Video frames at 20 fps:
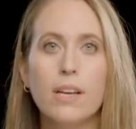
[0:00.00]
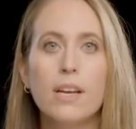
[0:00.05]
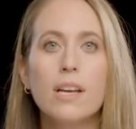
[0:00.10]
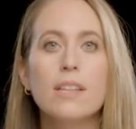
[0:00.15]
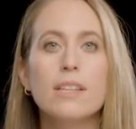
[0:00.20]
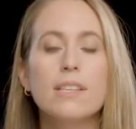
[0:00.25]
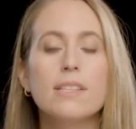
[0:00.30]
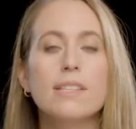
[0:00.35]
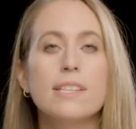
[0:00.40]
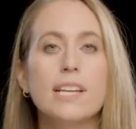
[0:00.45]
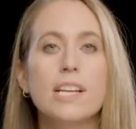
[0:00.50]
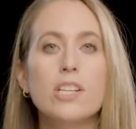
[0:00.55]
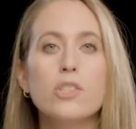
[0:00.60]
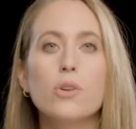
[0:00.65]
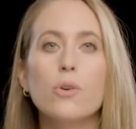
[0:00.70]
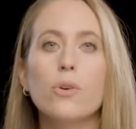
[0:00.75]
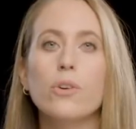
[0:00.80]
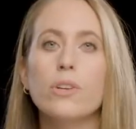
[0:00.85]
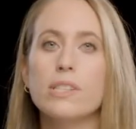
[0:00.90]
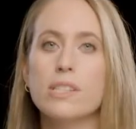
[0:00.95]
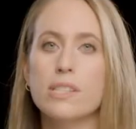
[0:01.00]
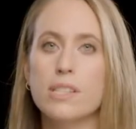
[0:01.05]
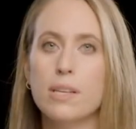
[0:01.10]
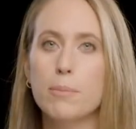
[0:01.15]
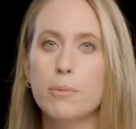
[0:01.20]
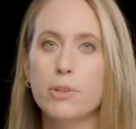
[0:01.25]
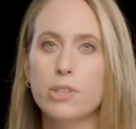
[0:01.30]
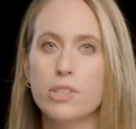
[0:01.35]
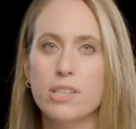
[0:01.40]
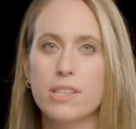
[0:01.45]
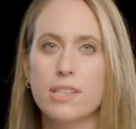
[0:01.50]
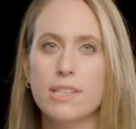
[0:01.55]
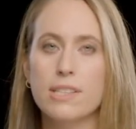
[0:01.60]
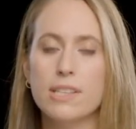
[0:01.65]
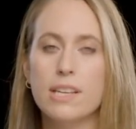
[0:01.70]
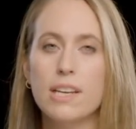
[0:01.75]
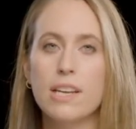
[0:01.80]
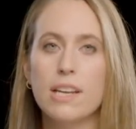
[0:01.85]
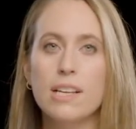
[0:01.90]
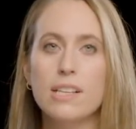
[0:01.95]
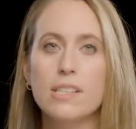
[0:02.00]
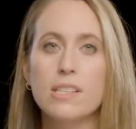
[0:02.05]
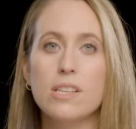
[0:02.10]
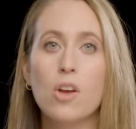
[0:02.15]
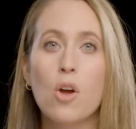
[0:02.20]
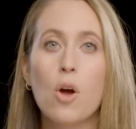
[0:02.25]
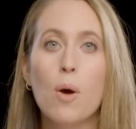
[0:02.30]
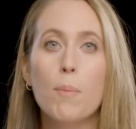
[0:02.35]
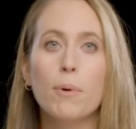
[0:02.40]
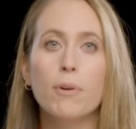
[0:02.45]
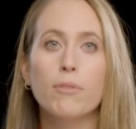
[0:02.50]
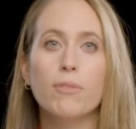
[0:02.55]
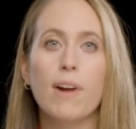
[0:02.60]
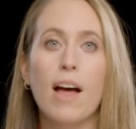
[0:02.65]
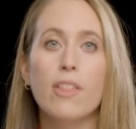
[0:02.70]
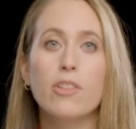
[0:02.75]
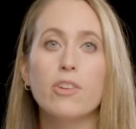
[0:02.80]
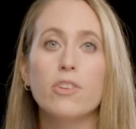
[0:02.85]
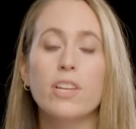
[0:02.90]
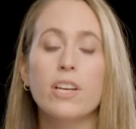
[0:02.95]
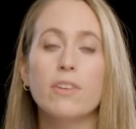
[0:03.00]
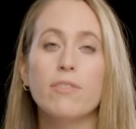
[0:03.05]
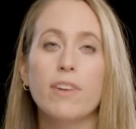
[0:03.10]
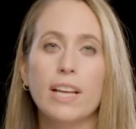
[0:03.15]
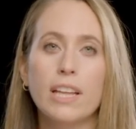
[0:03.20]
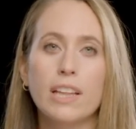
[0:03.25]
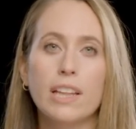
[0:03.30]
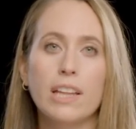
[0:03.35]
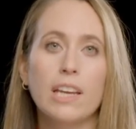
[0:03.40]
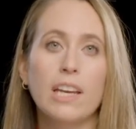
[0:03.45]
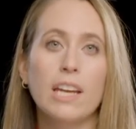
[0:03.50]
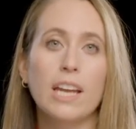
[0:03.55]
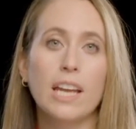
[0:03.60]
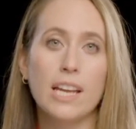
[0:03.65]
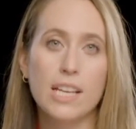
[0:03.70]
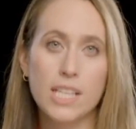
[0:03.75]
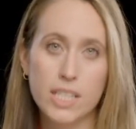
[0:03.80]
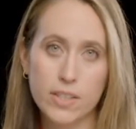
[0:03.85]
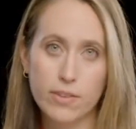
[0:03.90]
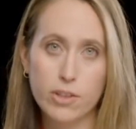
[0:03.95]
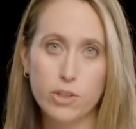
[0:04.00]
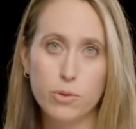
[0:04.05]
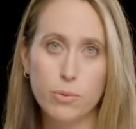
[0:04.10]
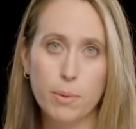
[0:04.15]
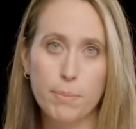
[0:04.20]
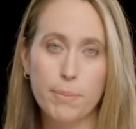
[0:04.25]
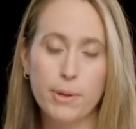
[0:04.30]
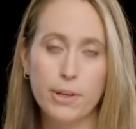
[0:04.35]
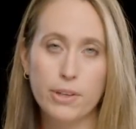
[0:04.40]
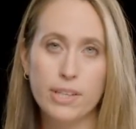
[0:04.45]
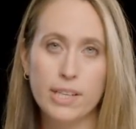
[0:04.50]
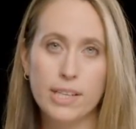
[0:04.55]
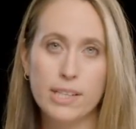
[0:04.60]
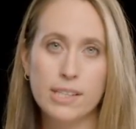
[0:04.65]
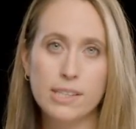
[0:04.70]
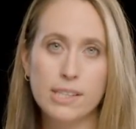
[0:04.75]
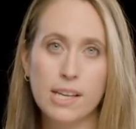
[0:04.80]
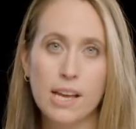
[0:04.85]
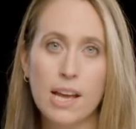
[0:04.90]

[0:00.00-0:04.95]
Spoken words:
The state's goal is similar to the city's, but rather than regulating individual buildings,